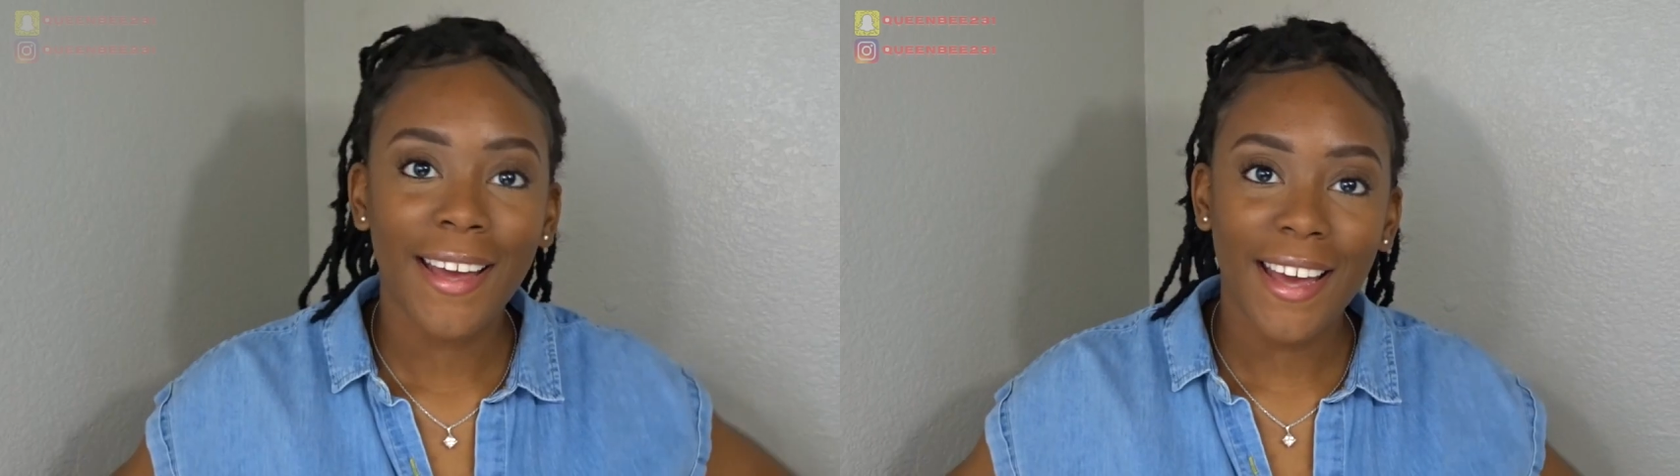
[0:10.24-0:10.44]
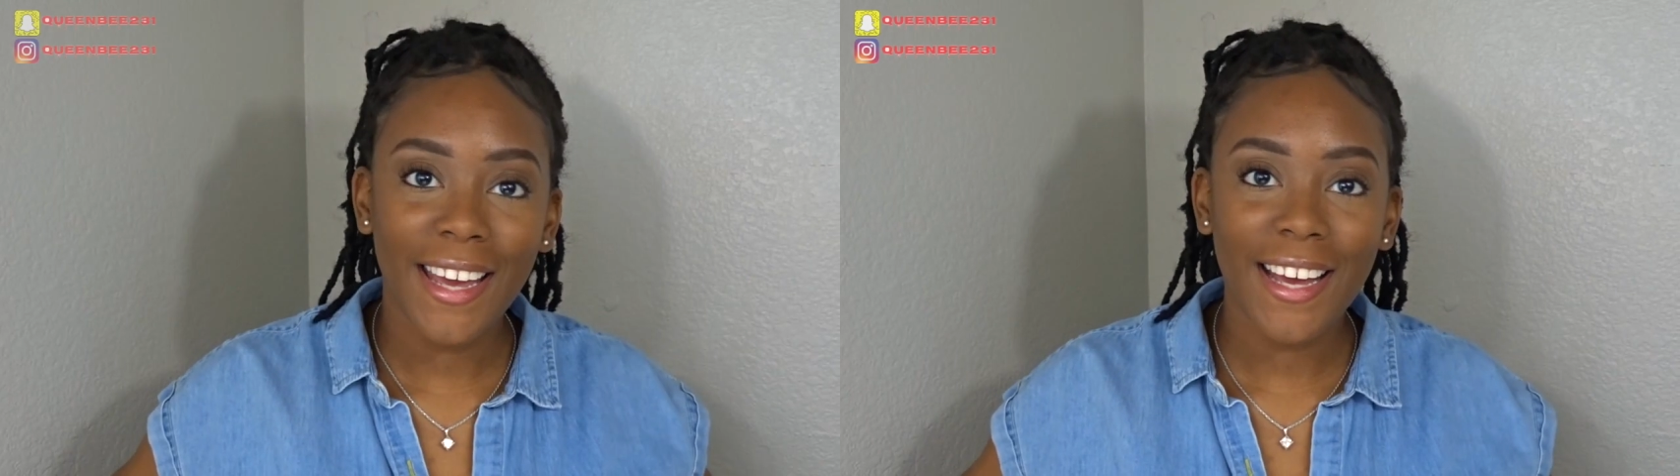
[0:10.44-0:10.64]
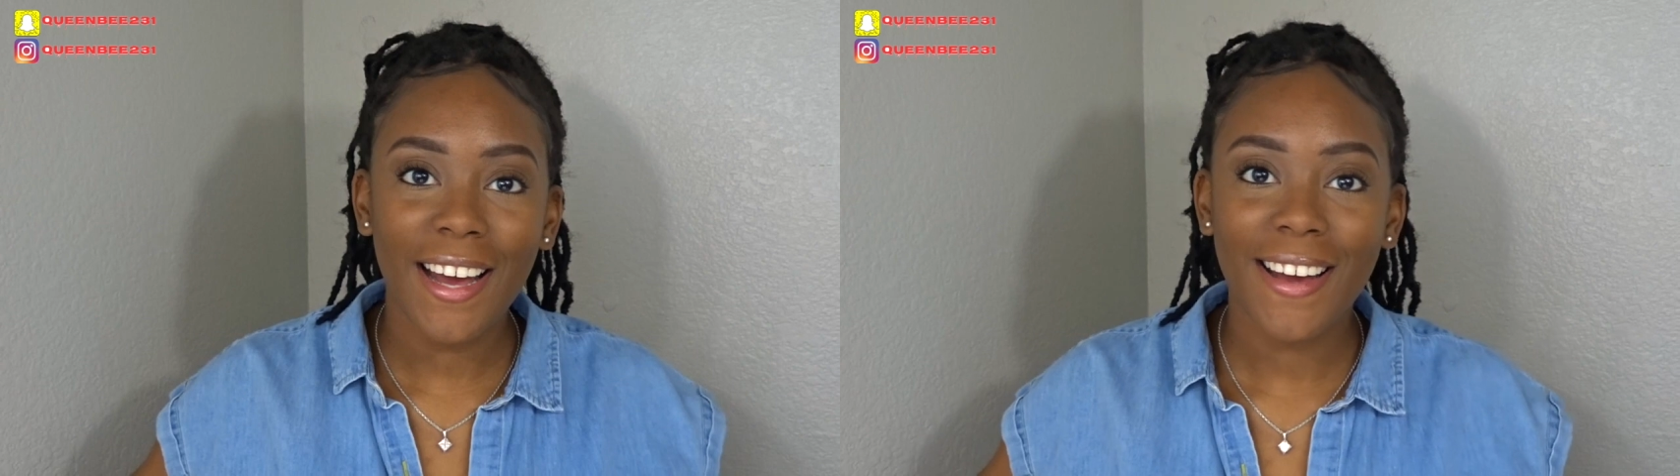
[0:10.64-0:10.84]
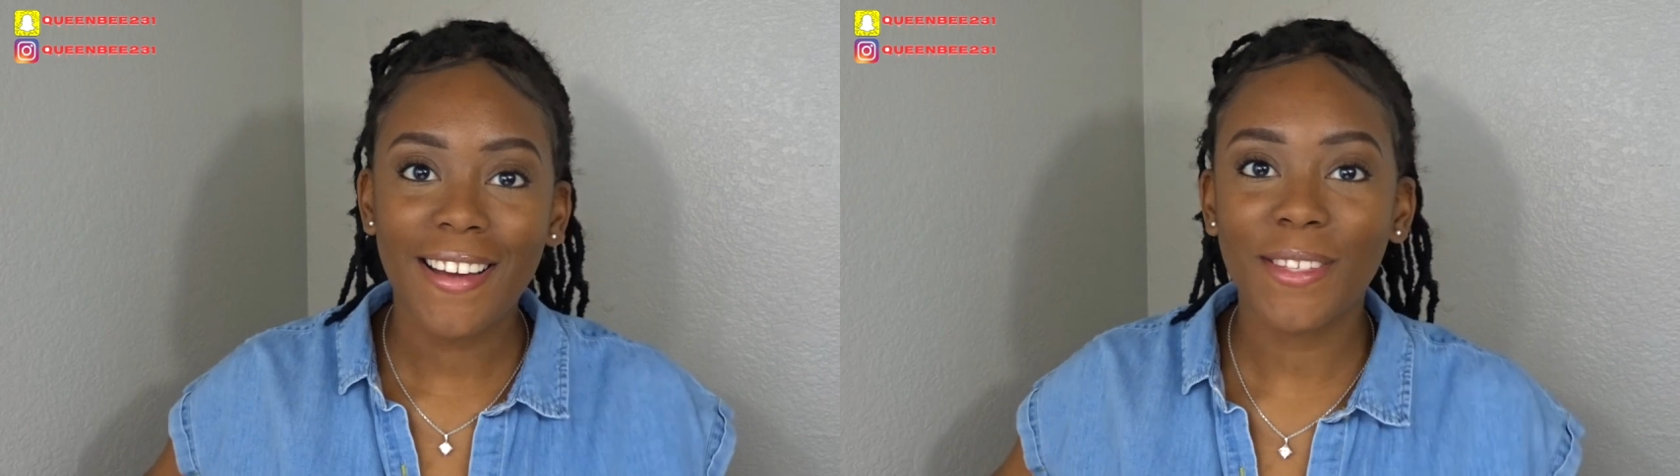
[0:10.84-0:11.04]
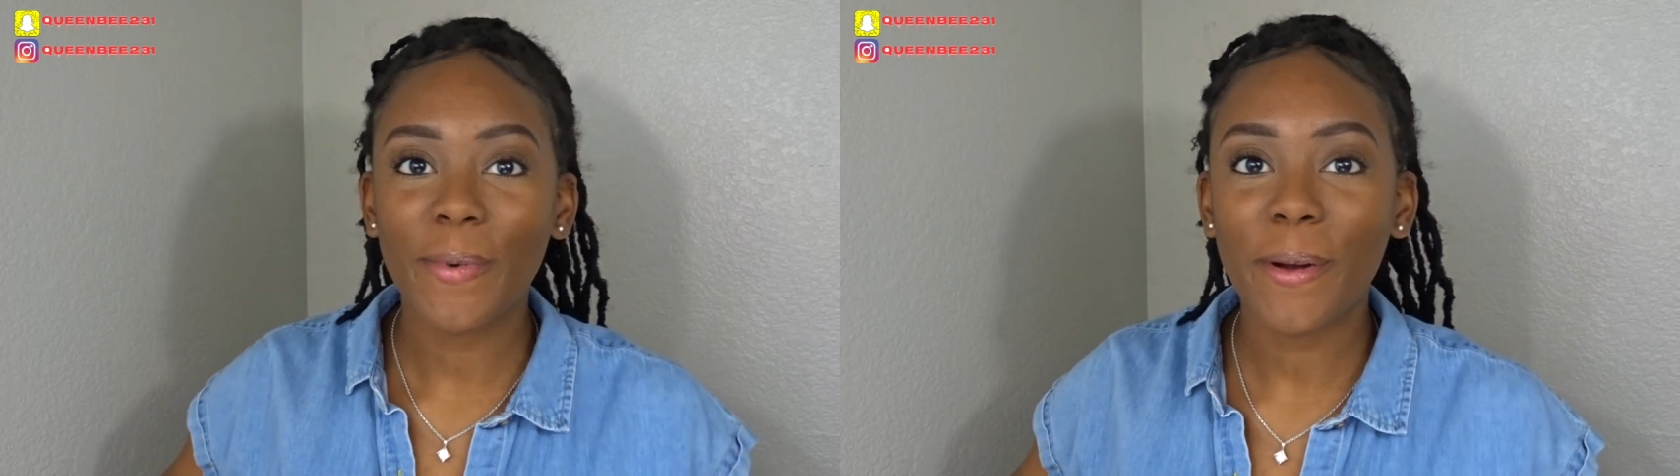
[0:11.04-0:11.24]
Hey
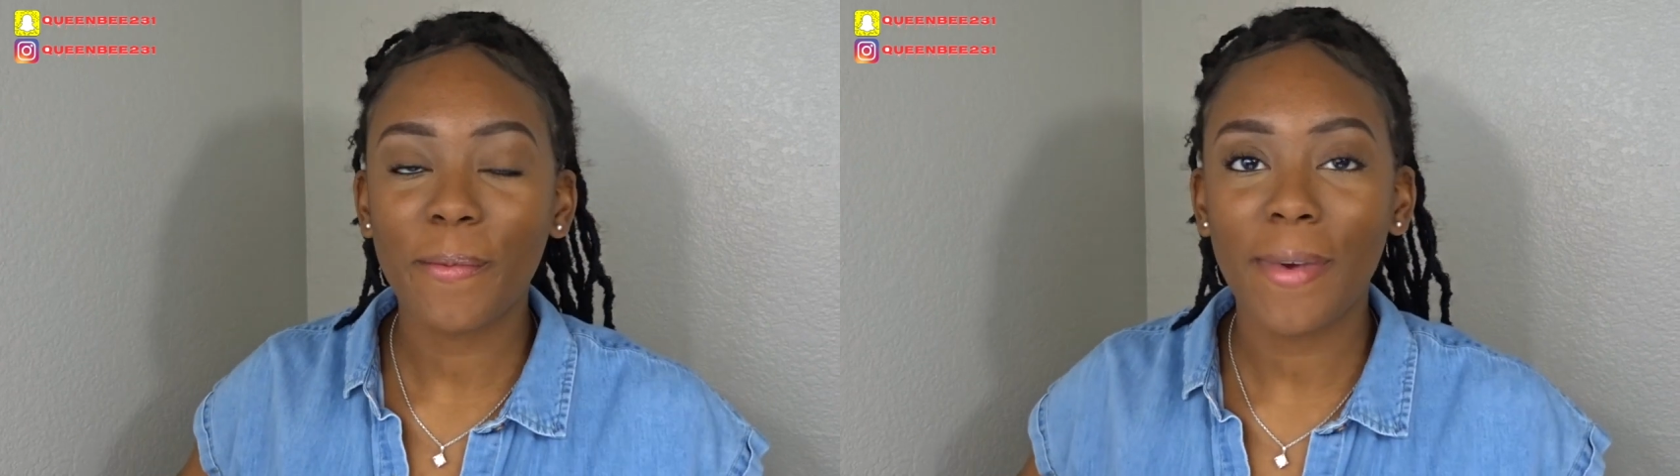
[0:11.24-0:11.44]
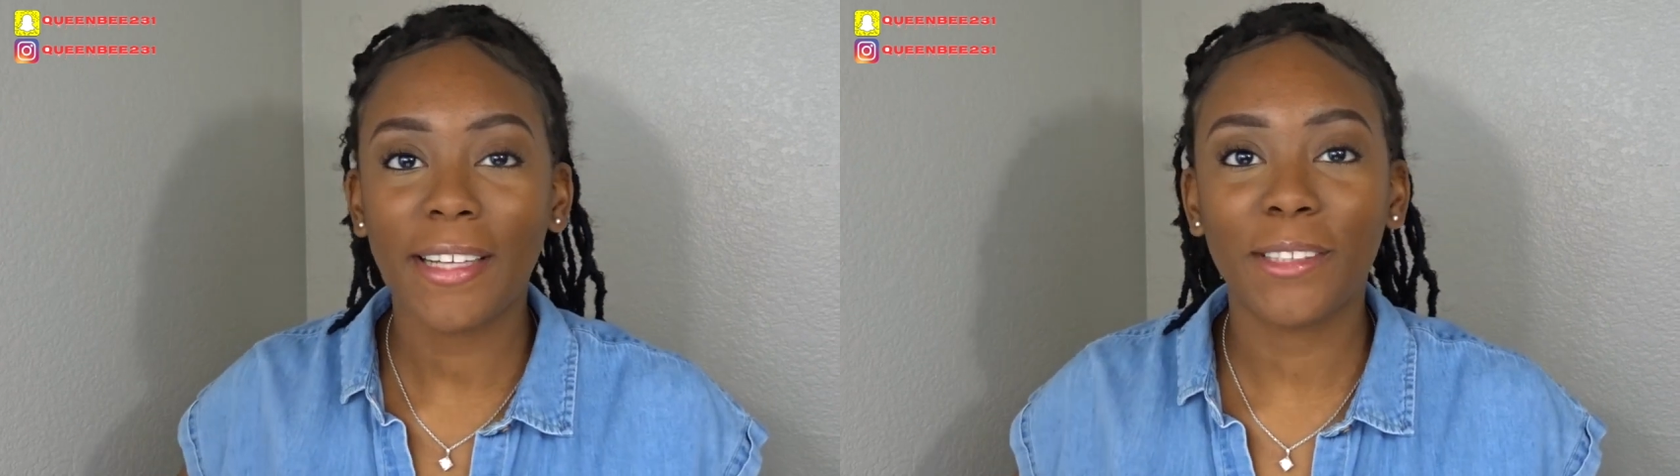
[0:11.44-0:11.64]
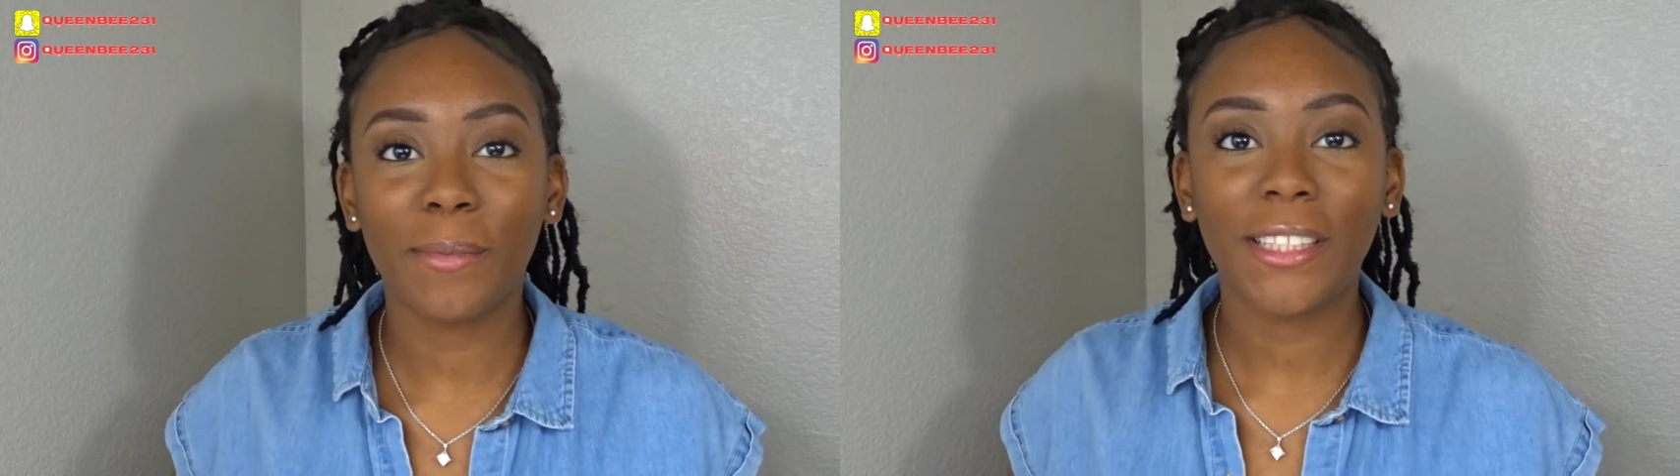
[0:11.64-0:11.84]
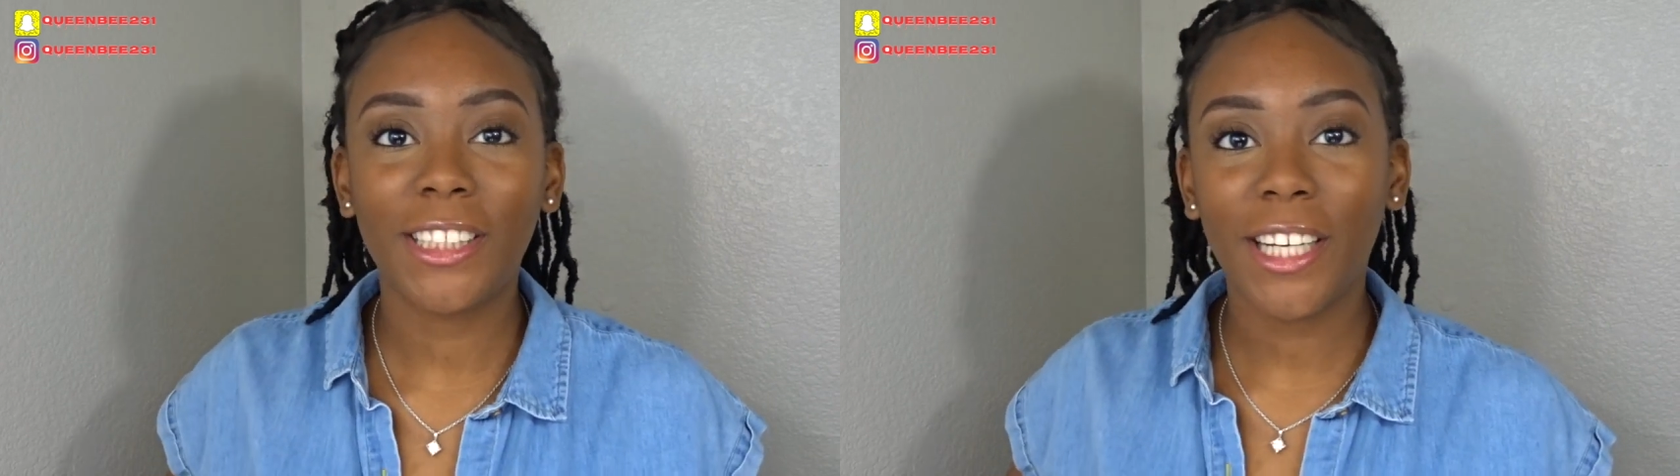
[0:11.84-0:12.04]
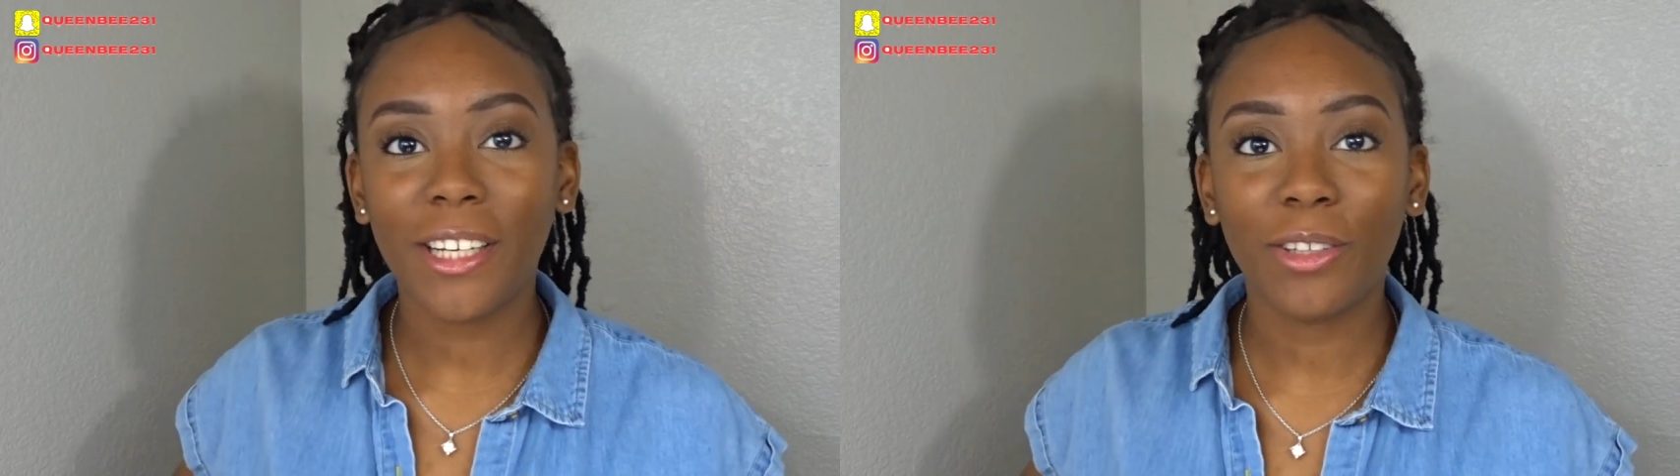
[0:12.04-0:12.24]
guys, welcome back to my
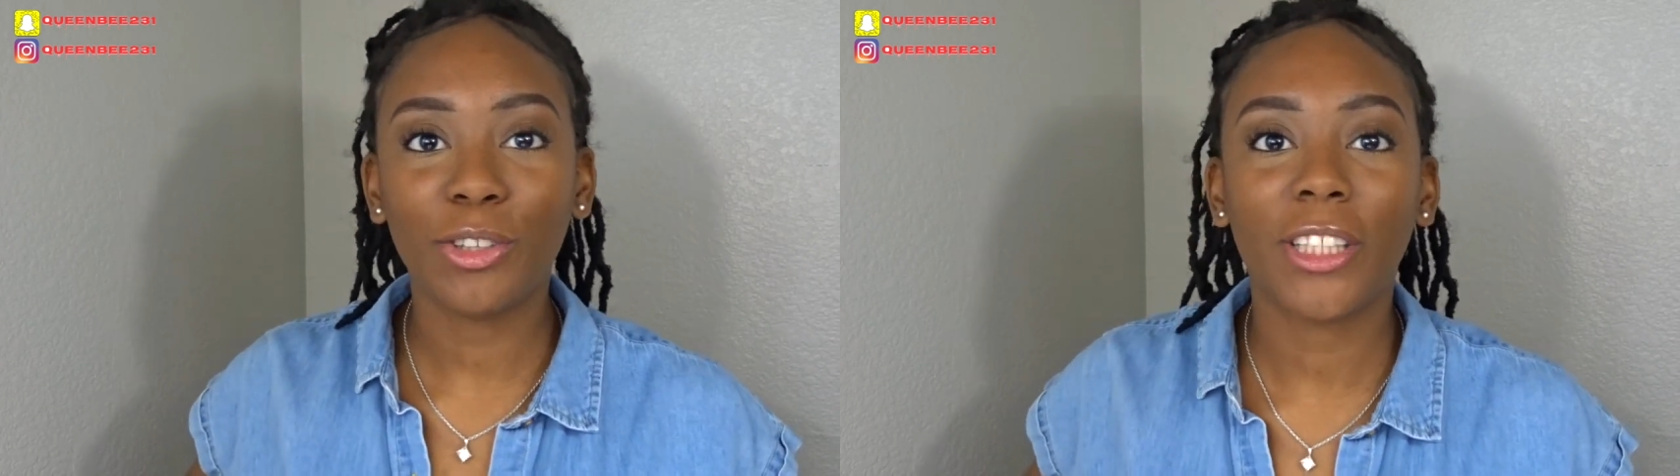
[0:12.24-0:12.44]
channel.